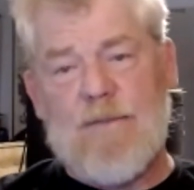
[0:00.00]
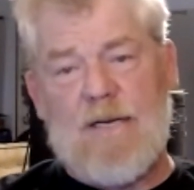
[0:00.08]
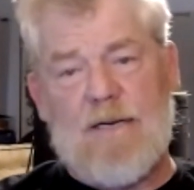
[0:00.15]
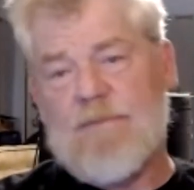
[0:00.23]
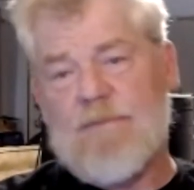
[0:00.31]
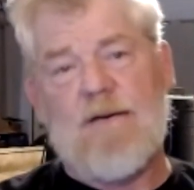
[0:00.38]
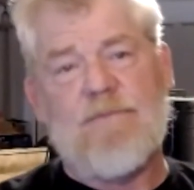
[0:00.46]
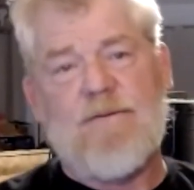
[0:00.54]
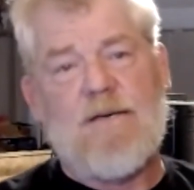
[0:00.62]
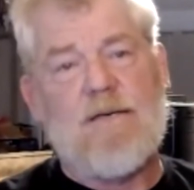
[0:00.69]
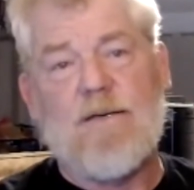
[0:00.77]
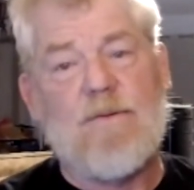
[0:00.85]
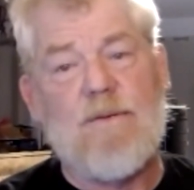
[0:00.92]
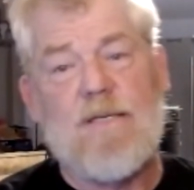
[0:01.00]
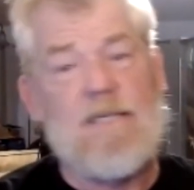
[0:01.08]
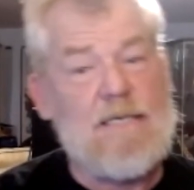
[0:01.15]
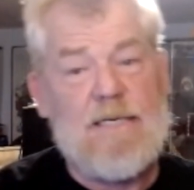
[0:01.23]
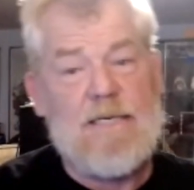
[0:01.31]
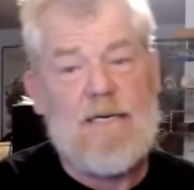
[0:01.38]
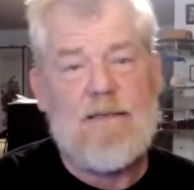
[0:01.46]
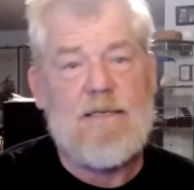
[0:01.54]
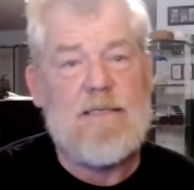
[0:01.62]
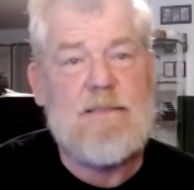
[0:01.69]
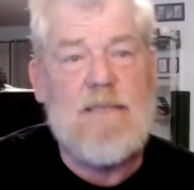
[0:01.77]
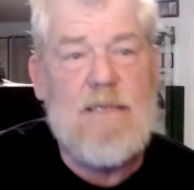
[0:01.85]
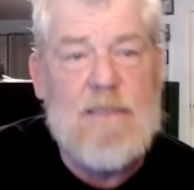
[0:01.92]
And I've not found an acrylic yet that
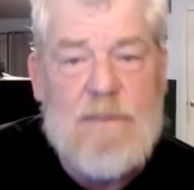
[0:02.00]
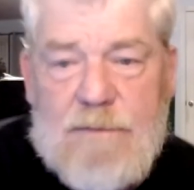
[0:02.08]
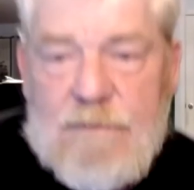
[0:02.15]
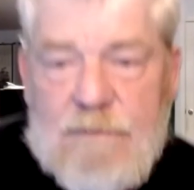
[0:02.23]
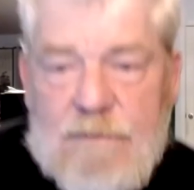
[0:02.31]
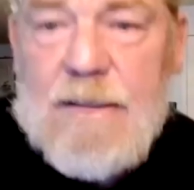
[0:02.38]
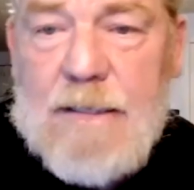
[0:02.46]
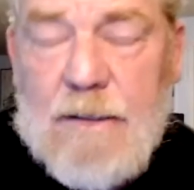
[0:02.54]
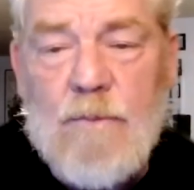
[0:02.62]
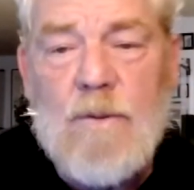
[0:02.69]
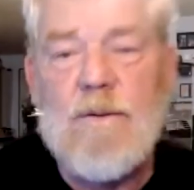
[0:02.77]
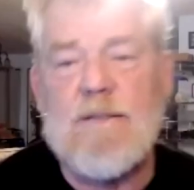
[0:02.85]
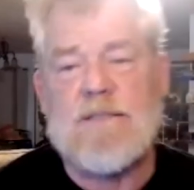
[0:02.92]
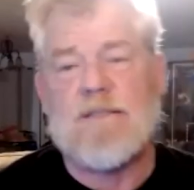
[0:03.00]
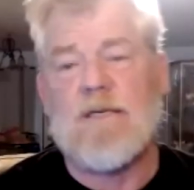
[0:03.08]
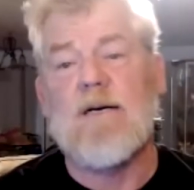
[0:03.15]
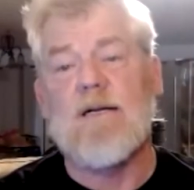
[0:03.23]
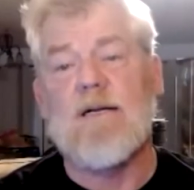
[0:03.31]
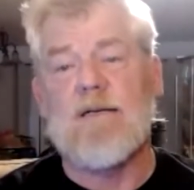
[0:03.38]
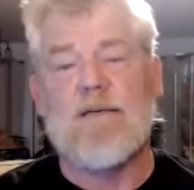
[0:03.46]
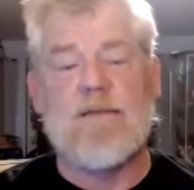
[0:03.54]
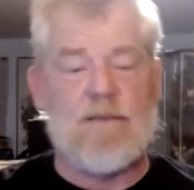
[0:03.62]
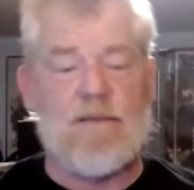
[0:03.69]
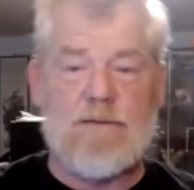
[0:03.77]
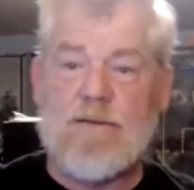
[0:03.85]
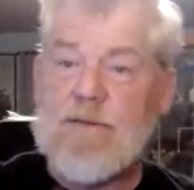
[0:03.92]
it won't
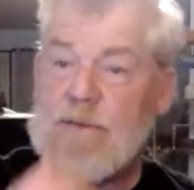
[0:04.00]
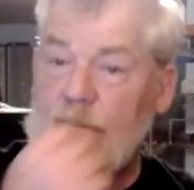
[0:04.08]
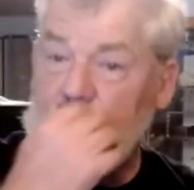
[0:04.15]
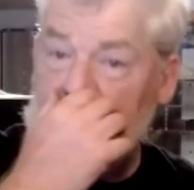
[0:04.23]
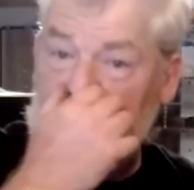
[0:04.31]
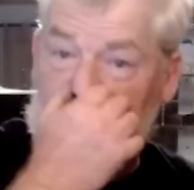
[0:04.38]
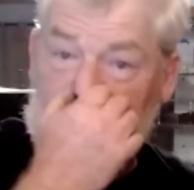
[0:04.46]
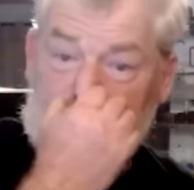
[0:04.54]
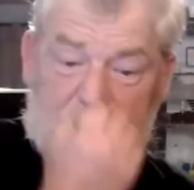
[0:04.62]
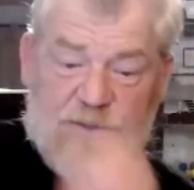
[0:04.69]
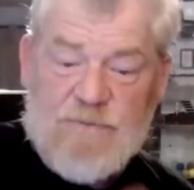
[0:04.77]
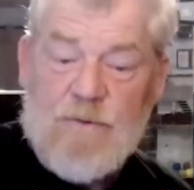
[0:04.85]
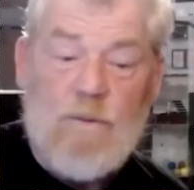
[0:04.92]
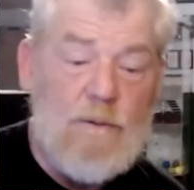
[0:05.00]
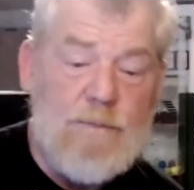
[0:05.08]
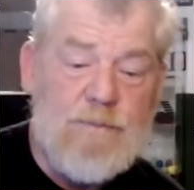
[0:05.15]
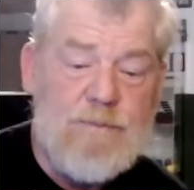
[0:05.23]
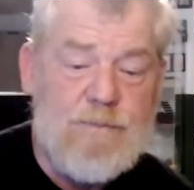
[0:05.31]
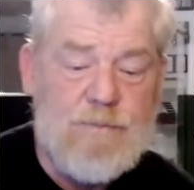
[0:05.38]
discolor or disform.